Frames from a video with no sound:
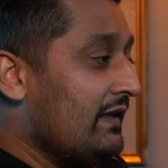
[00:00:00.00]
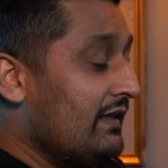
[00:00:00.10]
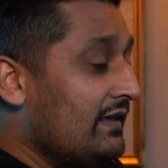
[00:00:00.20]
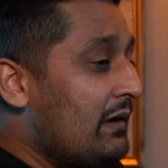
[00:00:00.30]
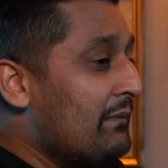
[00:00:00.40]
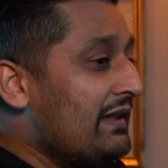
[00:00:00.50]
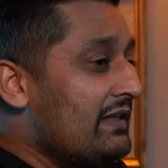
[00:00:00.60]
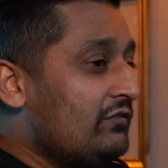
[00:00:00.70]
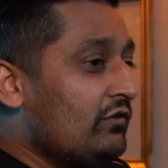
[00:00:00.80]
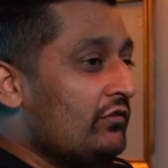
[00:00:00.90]
Yeah, I mean,
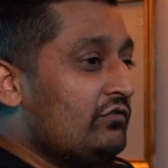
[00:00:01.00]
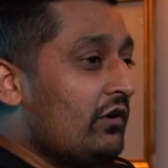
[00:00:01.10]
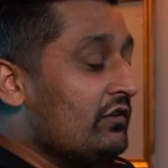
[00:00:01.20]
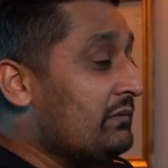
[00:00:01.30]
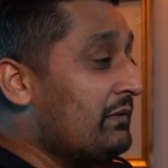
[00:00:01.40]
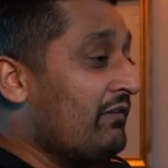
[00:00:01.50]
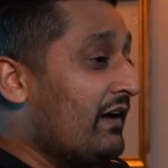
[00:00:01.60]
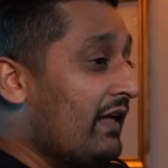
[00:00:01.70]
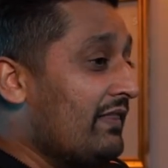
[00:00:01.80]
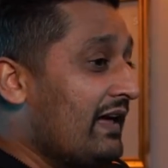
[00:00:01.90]
to be
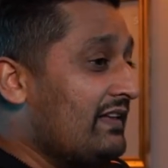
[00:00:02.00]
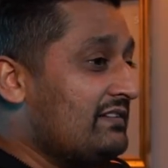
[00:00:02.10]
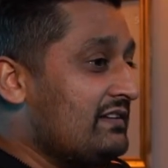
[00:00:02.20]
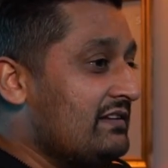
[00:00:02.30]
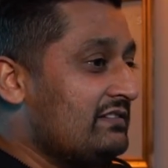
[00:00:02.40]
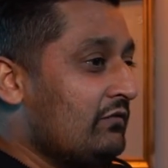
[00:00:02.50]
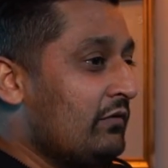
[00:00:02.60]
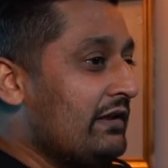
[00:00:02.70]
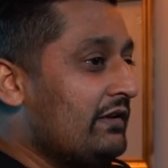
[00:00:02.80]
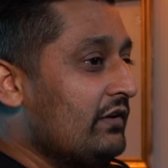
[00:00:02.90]
fair, like it's a
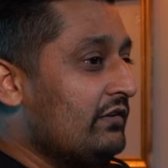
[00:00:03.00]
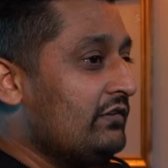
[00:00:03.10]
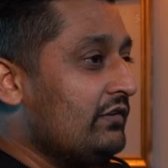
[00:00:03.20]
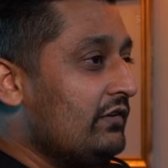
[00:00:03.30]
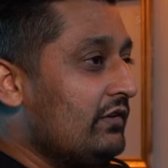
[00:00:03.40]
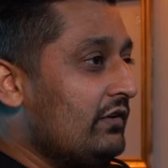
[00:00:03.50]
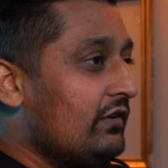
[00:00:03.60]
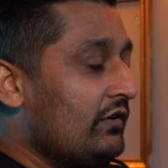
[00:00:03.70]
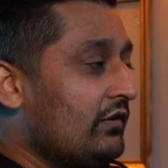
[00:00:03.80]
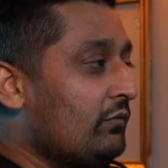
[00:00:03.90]
really good
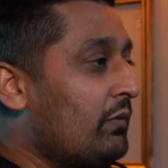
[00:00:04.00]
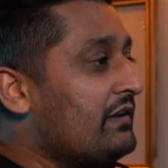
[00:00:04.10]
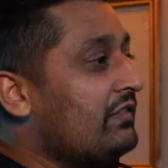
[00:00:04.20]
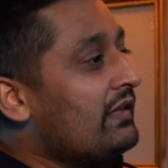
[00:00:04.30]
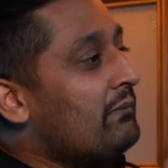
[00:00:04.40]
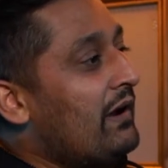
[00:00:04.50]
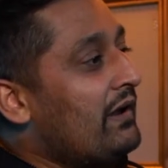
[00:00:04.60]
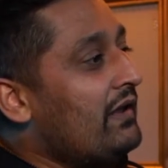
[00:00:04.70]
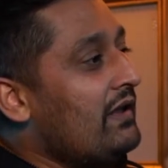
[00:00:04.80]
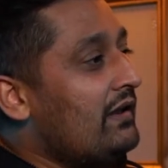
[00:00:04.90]
way to think about
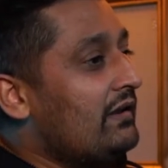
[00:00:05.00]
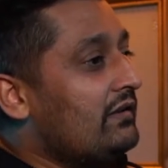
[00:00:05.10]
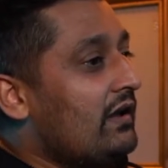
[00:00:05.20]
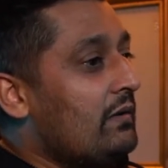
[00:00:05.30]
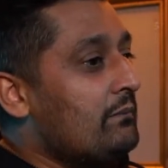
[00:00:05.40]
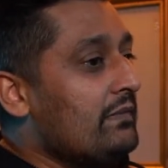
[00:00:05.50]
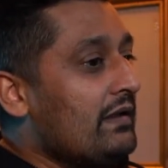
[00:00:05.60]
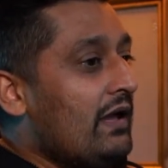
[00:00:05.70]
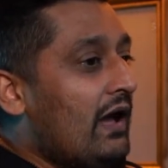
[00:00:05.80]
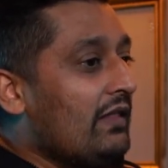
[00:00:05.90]
it, and
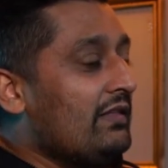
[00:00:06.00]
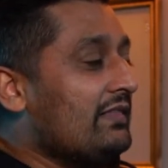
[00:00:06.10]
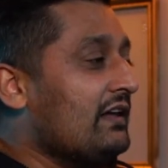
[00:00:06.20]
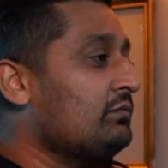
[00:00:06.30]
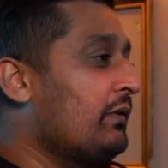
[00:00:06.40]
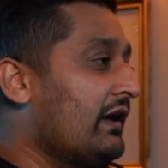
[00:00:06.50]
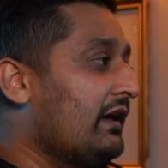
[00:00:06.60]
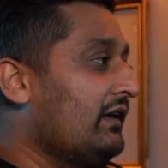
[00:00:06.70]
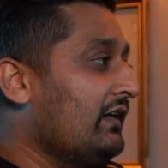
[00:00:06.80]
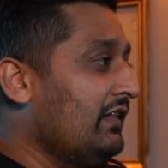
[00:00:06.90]
I think that's
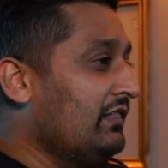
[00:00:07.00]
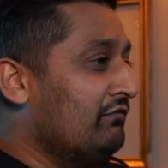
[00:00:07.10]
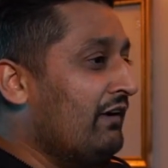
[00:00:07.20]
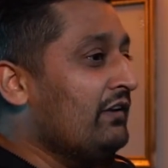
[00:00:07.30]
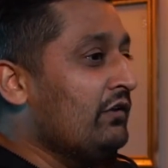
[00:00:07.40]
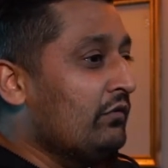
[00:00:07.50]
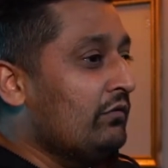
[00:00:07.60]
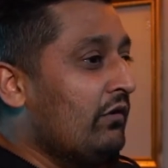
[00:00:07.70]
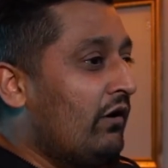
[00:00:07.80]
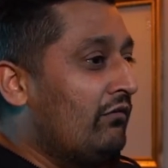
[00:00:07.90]
where the value
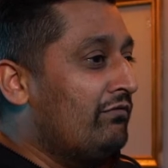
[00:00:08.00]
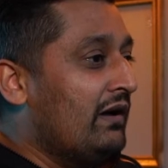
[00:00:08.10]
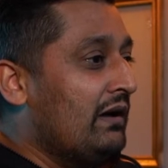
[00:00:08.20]
of